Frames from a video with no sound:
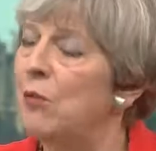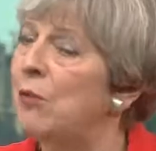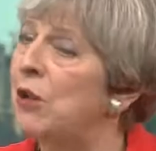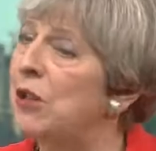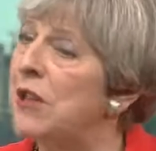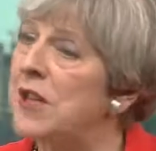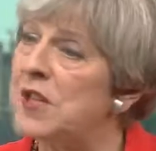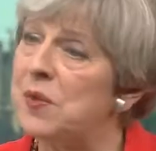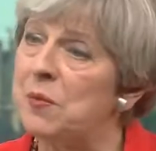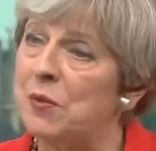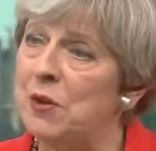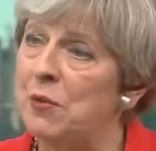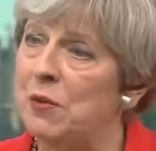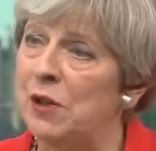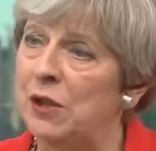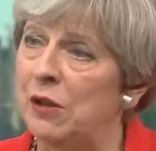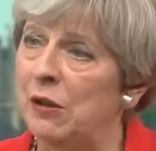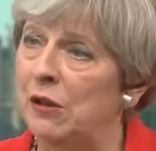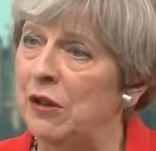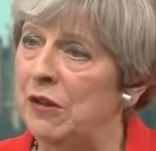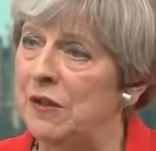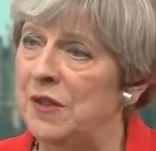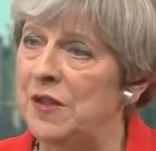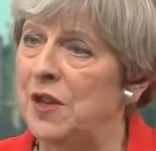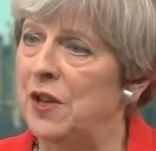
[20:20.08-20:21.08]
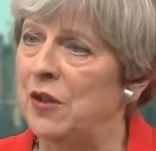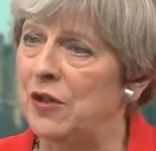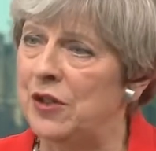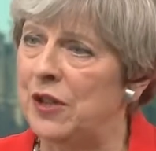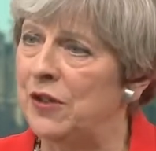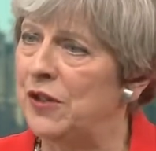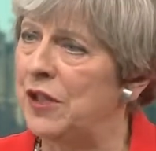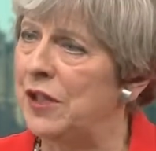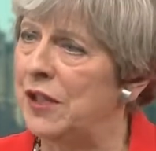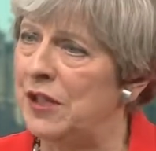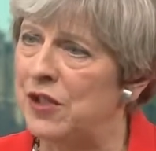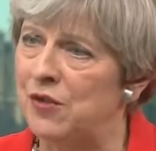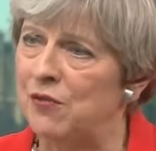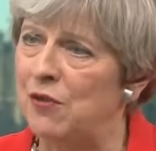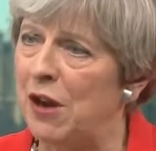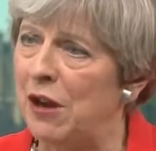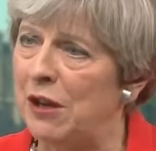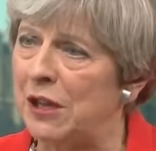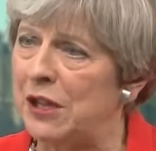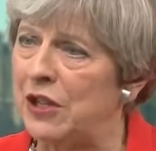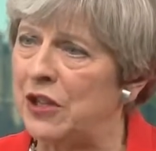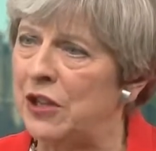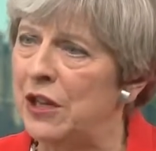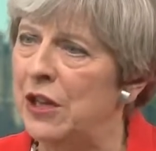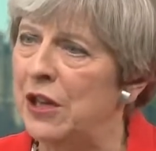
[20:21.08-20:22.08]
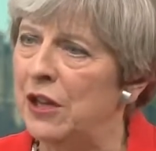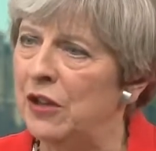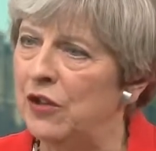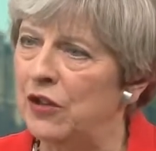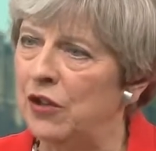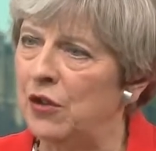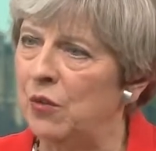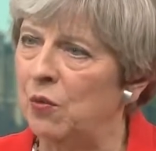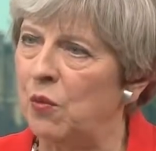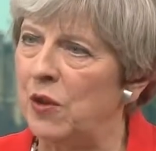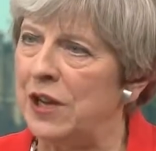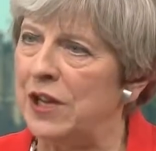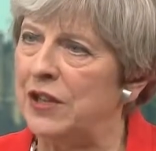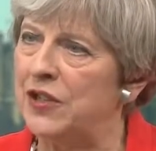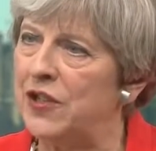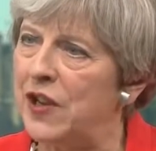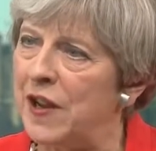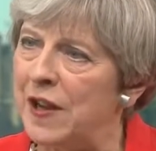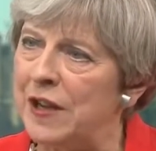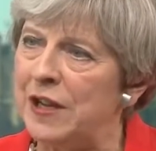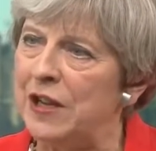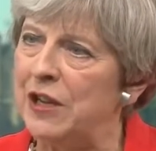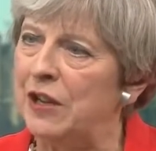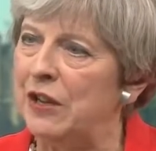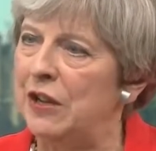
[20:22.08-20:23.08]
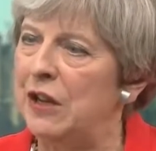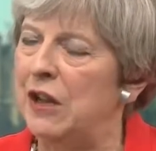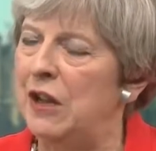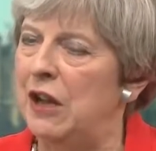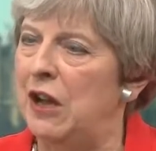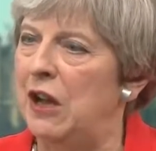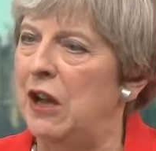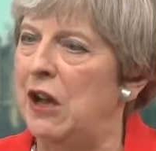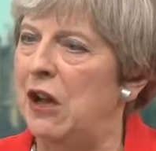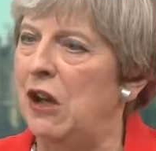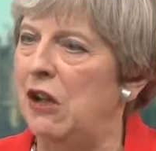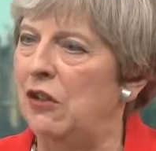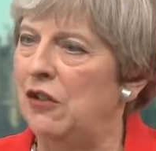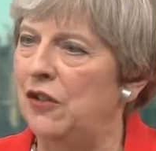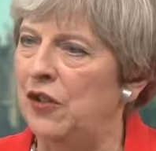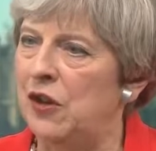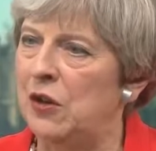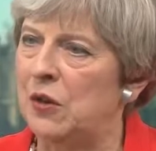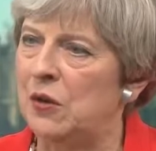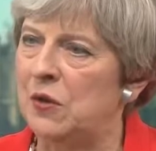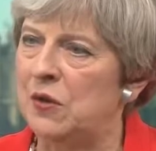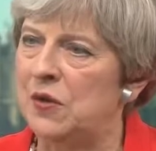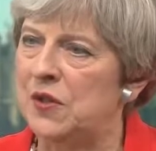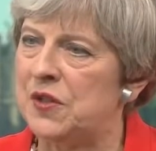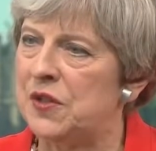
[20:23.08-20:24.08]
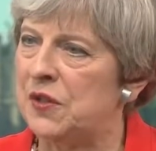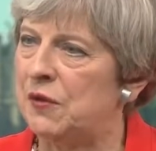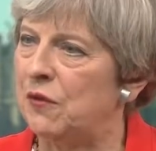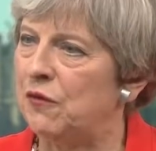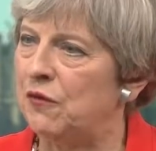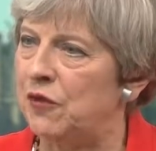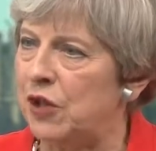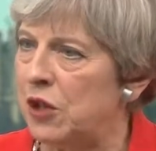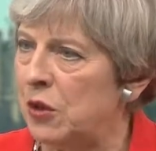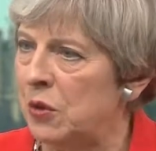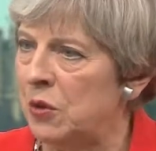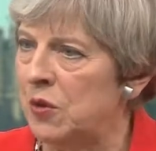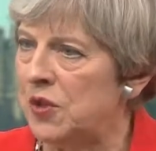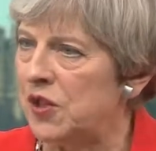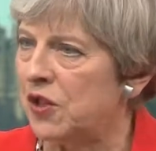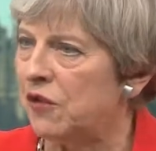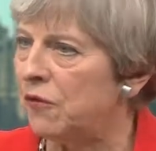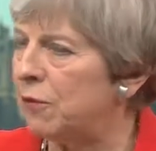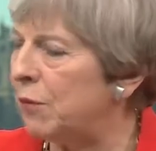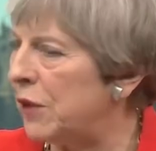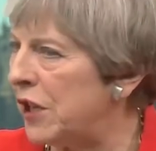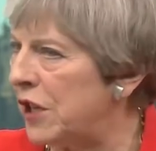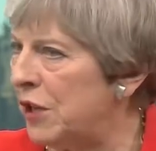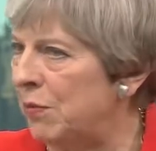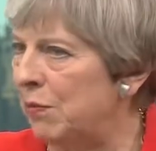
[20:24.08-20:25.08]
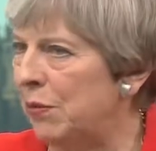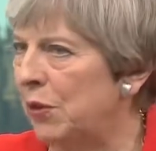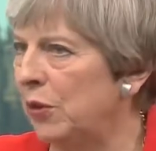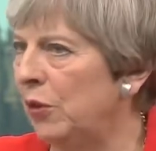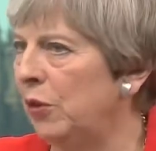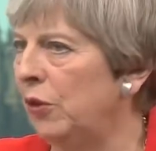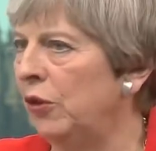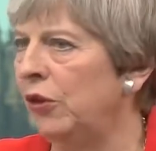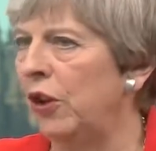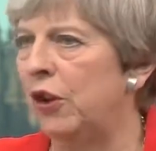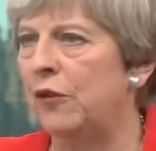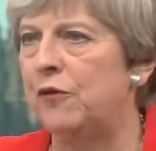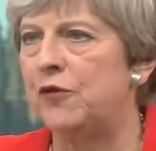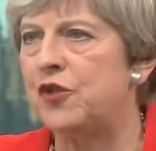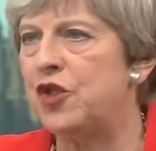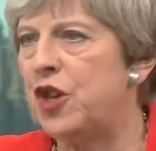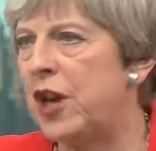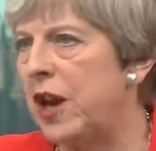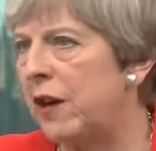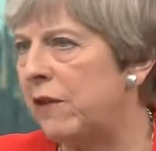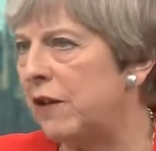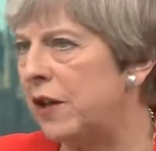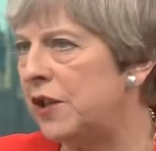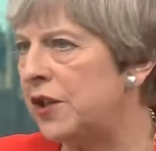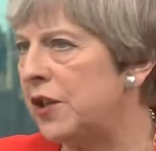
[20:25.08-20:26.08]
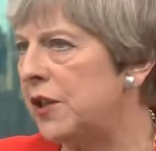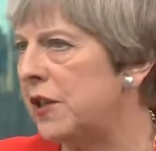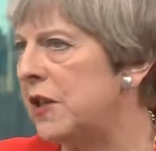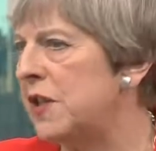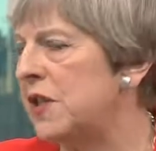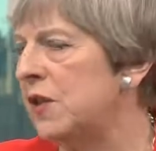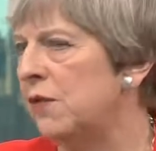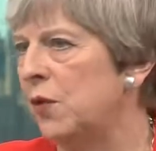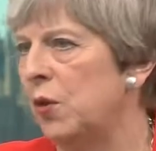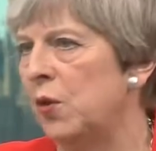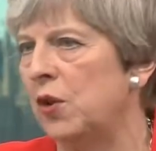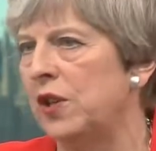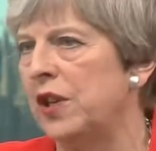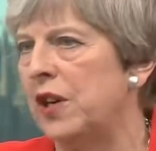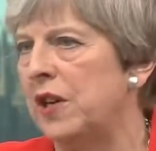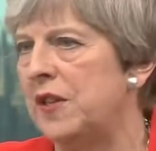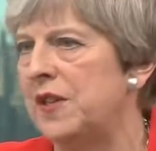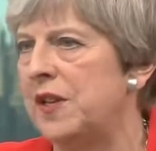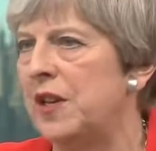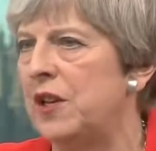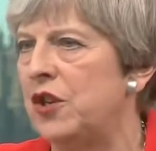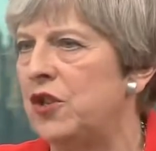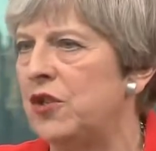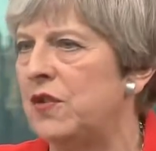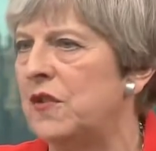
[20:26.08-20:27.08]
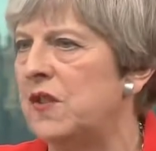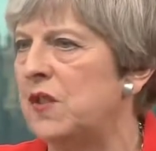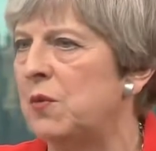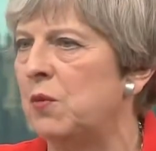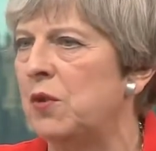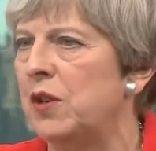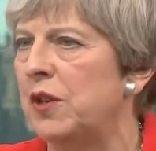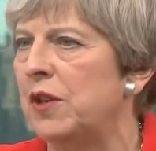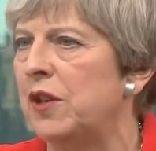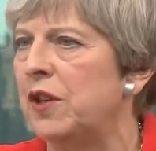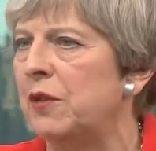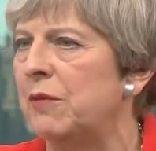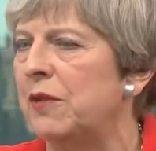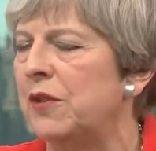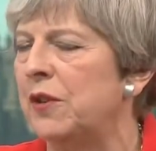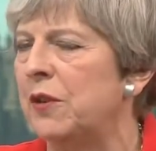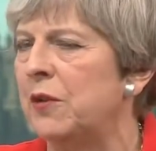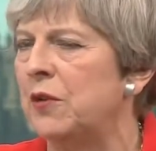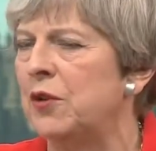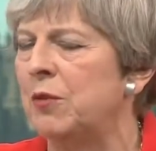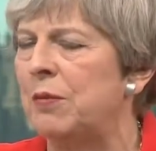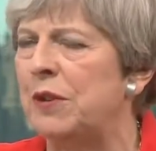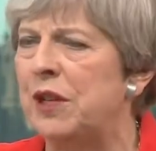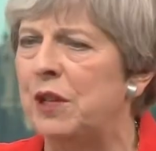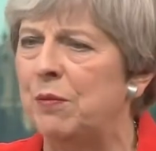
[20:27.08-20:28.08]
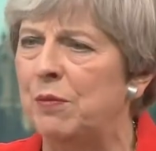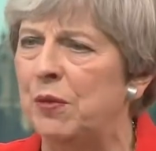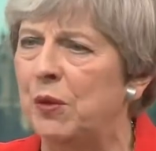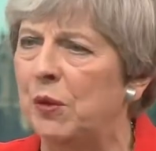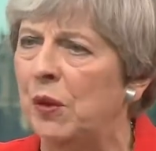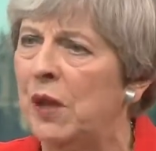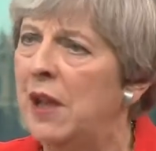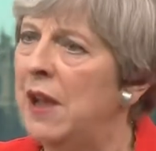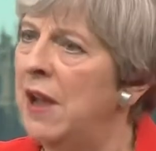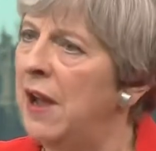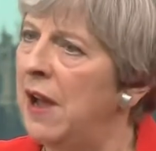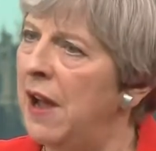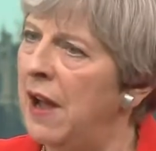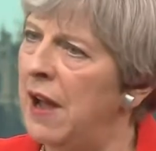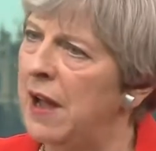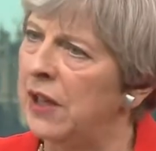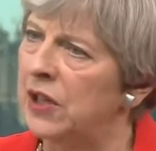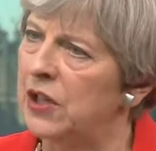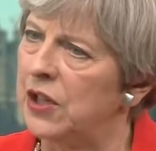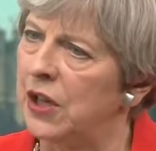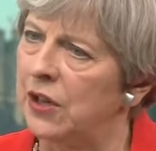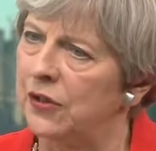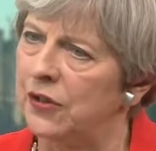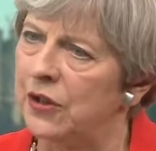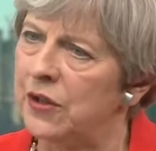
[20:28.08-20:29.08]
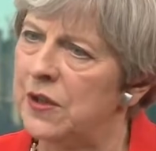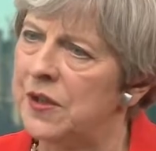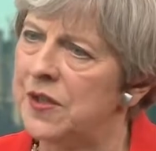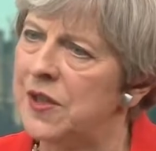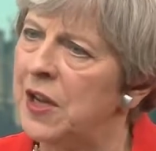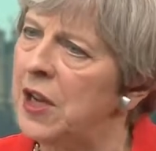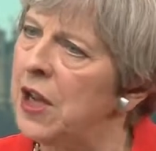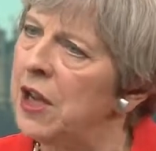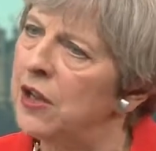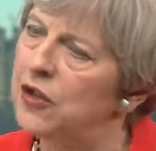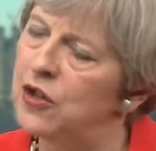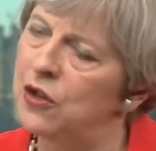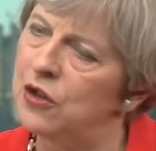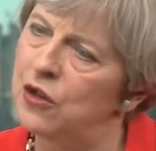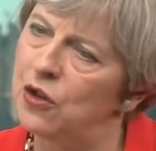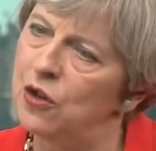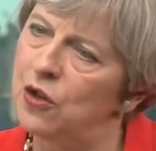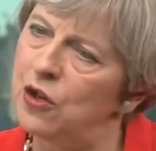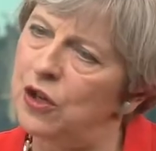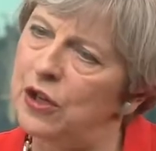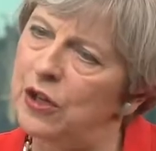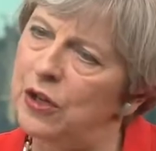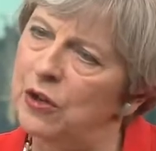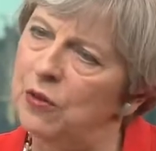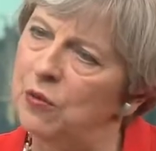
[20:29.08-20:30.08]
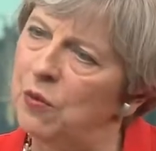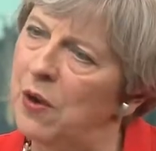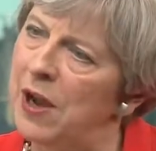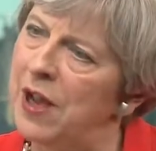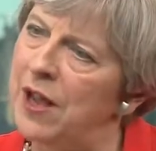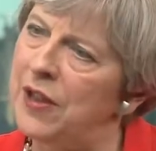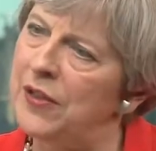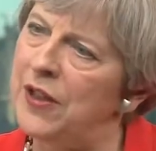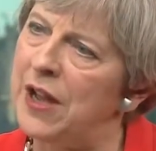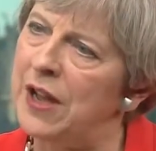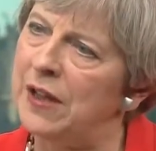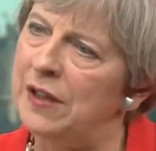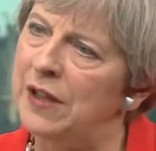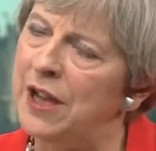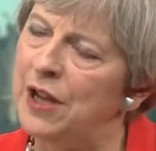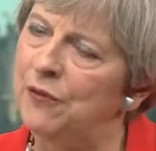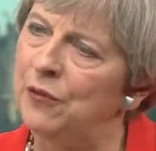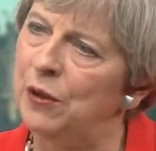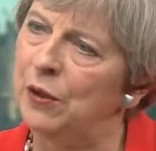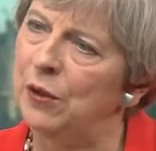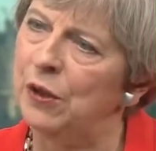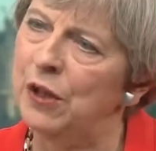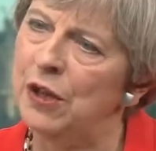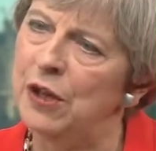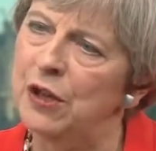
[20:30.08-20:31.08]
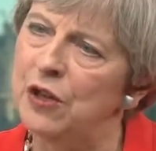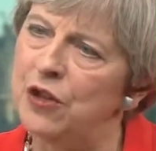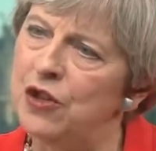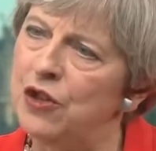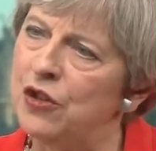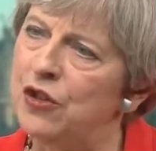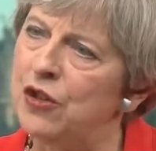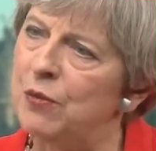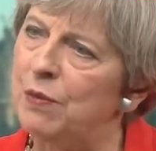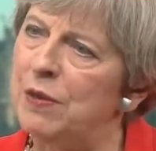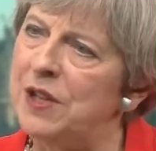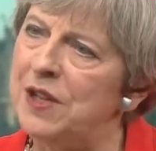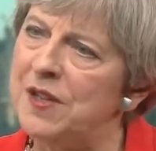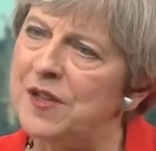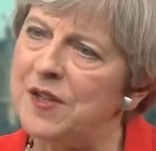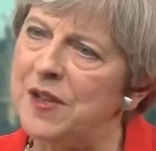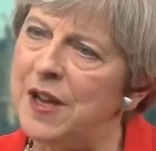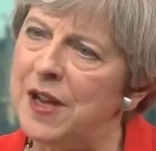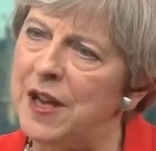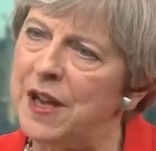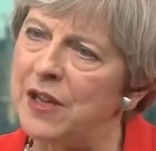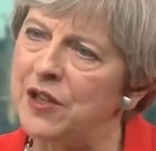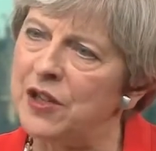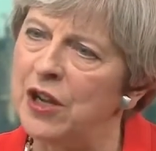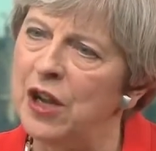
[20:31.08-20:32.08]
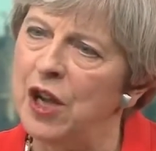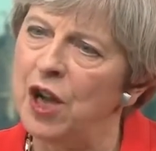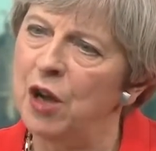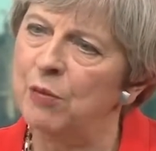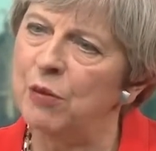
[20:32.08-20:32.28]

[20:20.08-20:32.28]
But yes, we will consult. I think it's right that we take those views of people, of charities, of organisations working with older people and others to look at where that level should be set.